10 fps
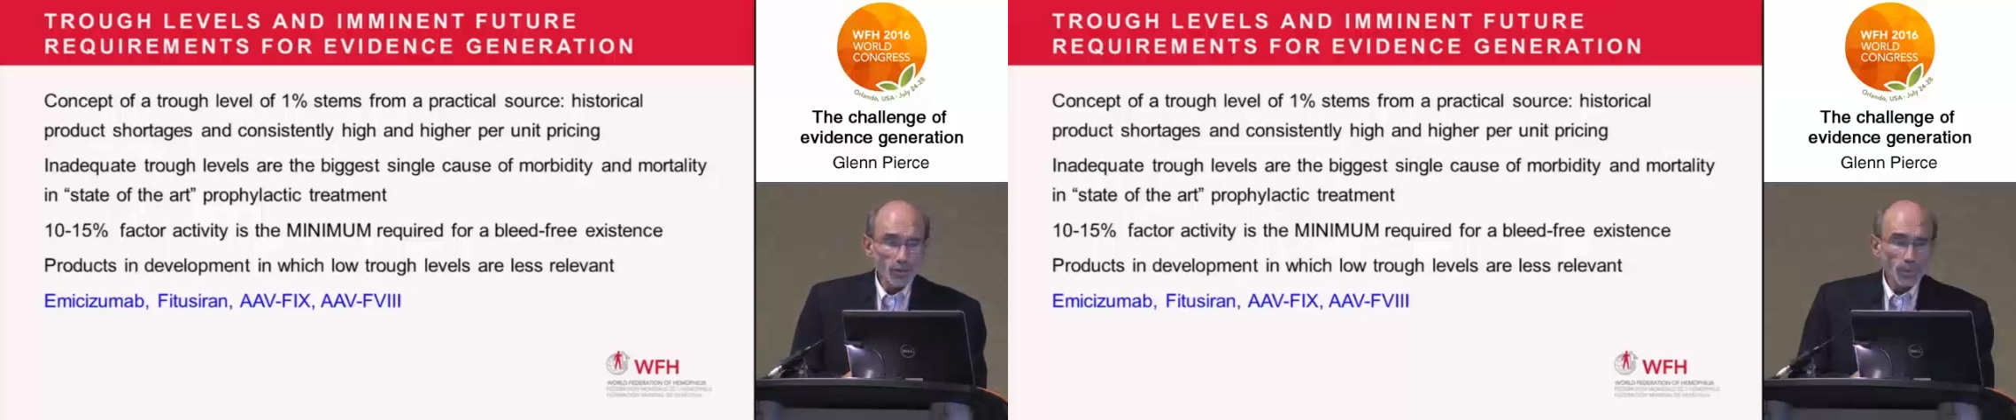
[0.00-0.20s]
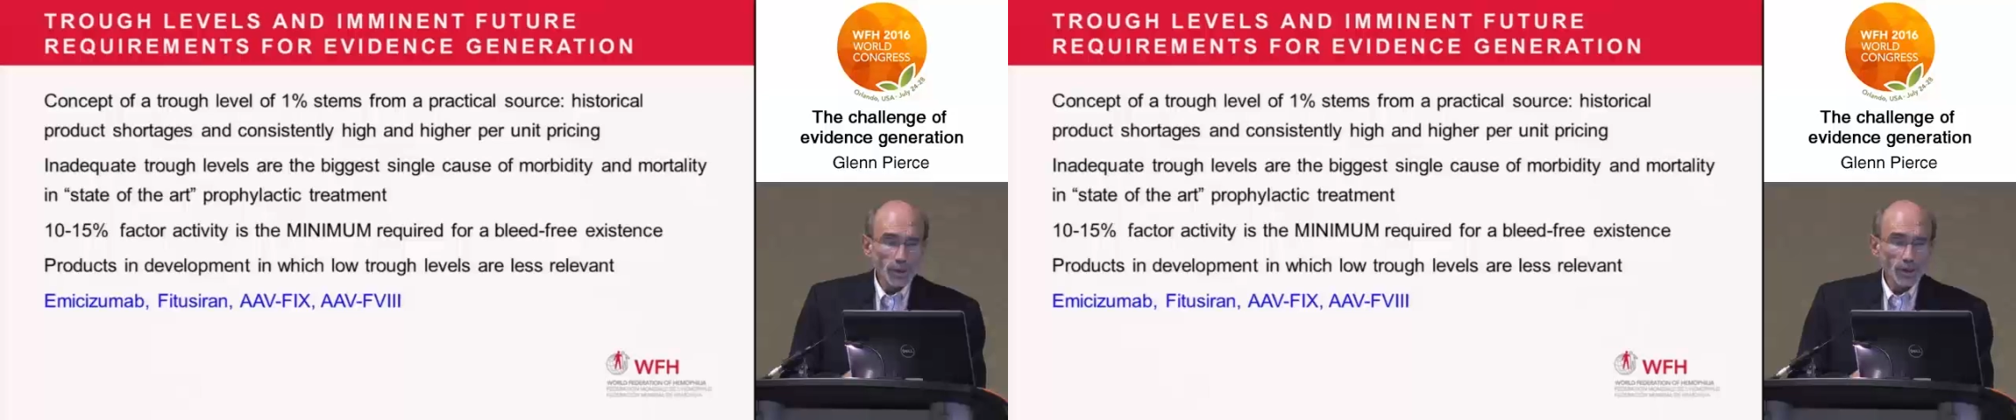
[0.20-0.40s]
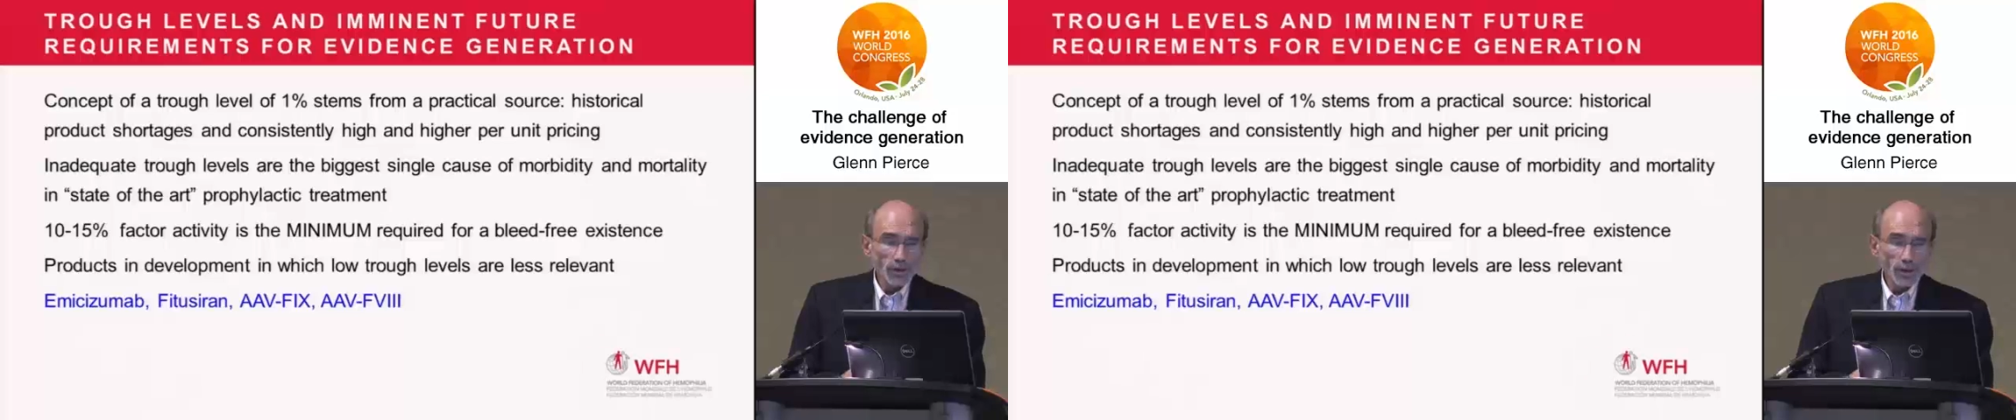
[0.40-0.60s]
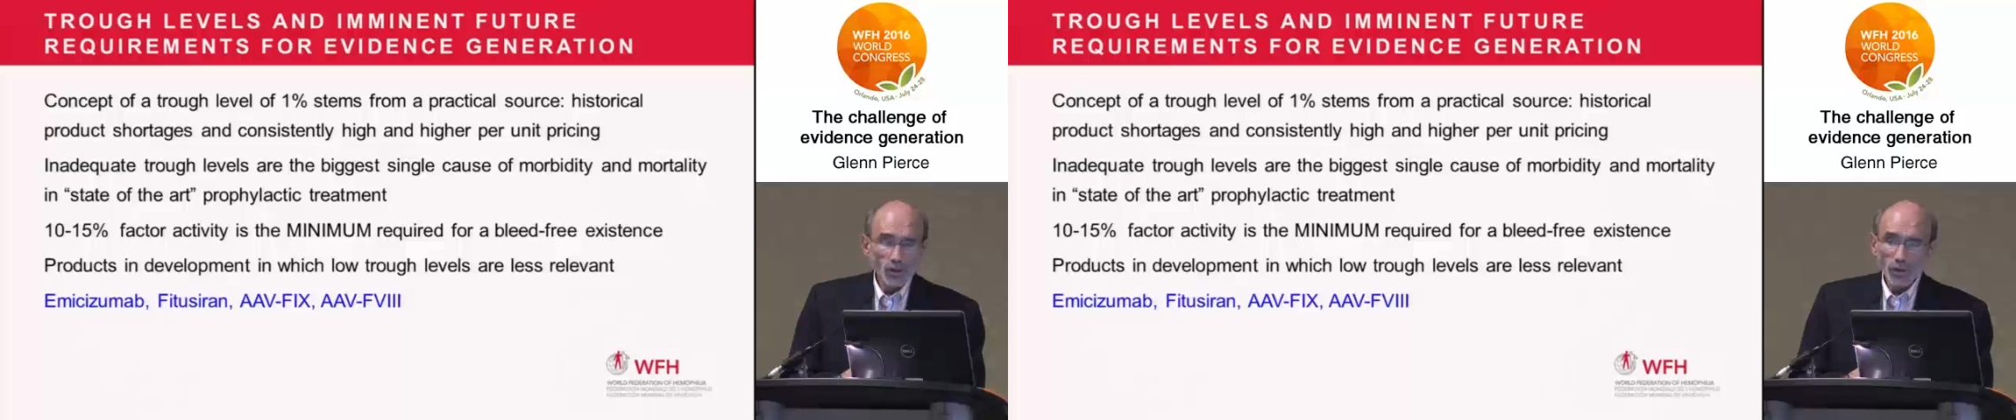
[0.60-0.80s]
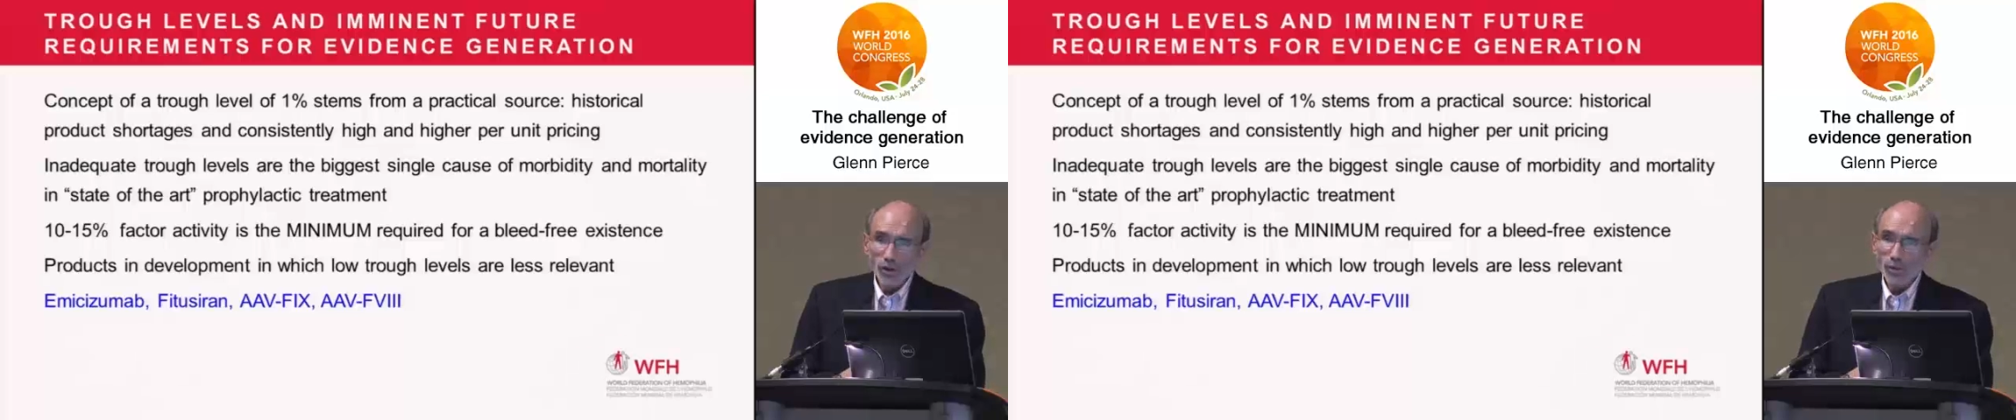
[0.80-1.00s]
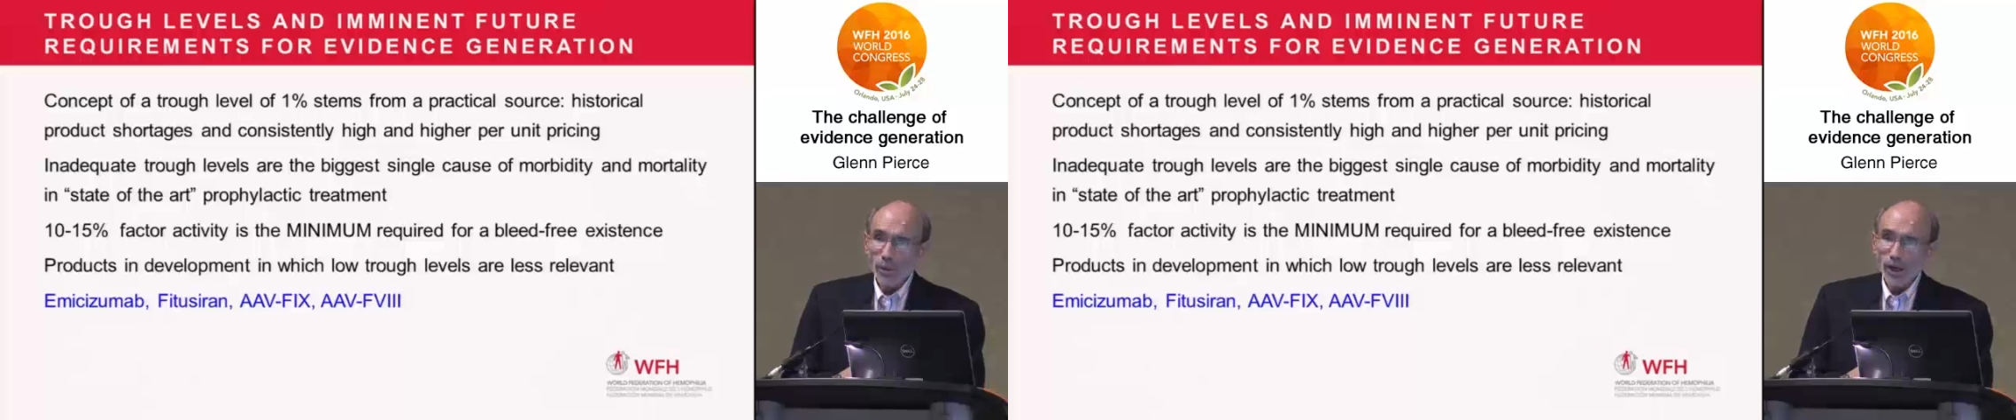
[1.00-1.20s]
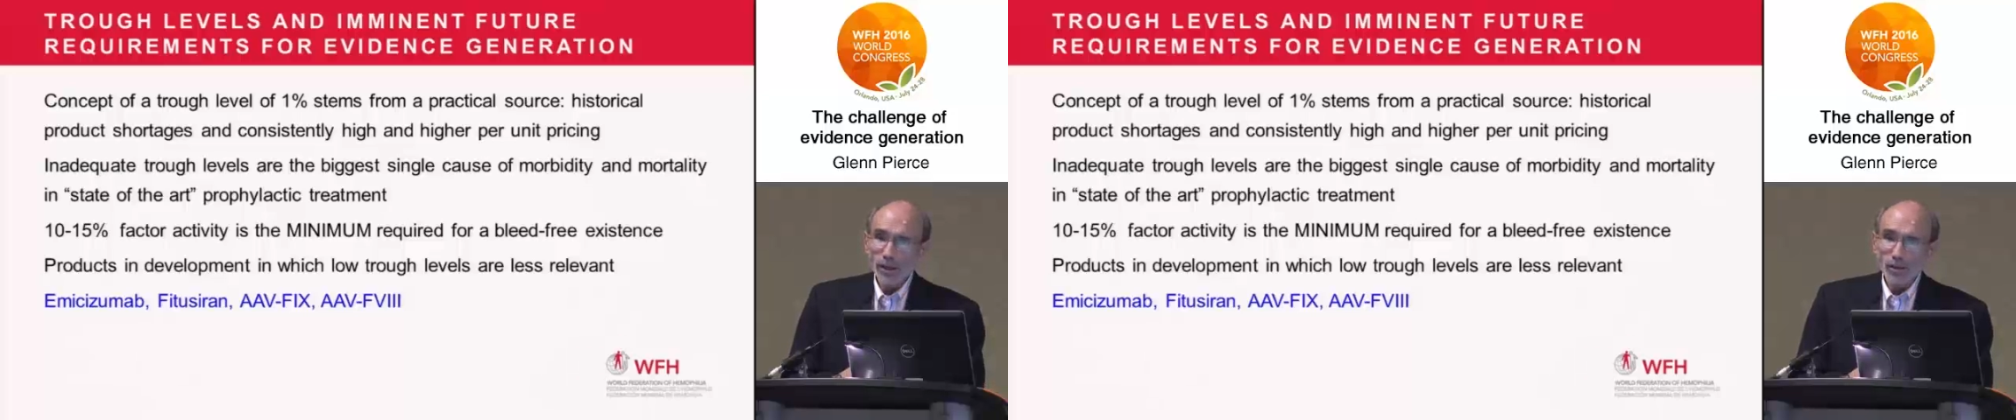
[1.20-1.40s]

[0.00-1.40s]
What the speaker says: plenary address back